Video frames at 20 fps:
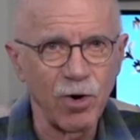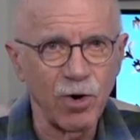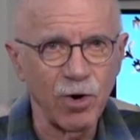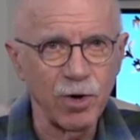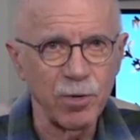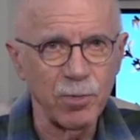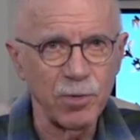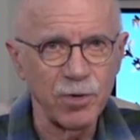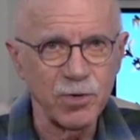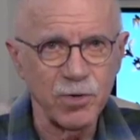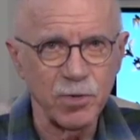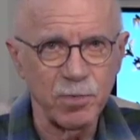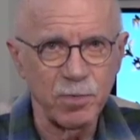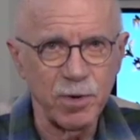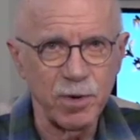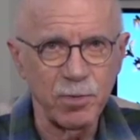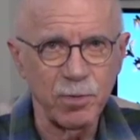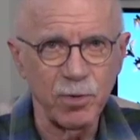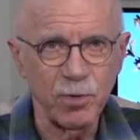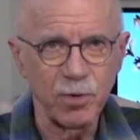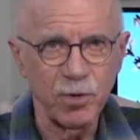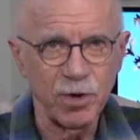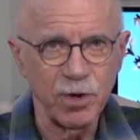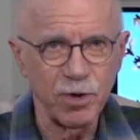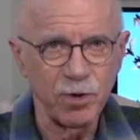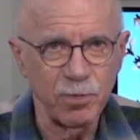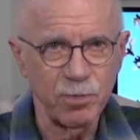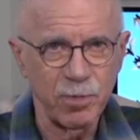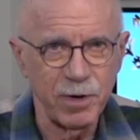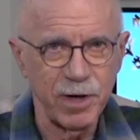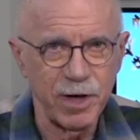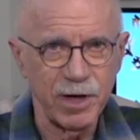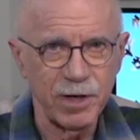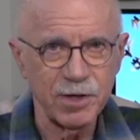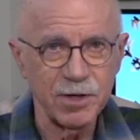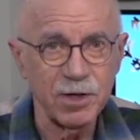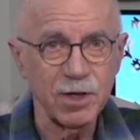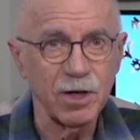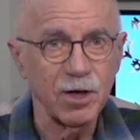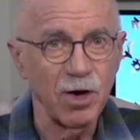arguments with people who kill
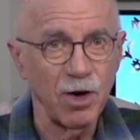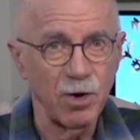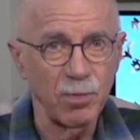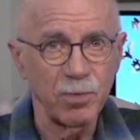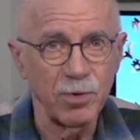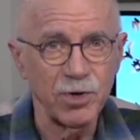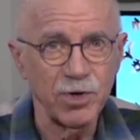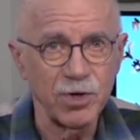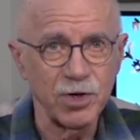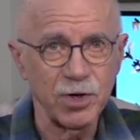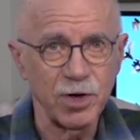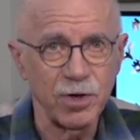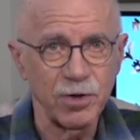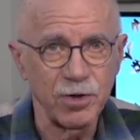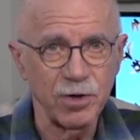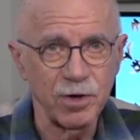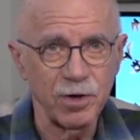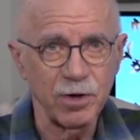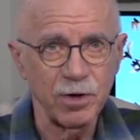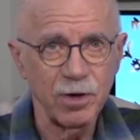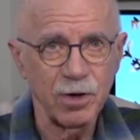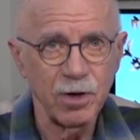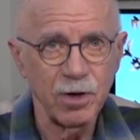bats accomplished nothing.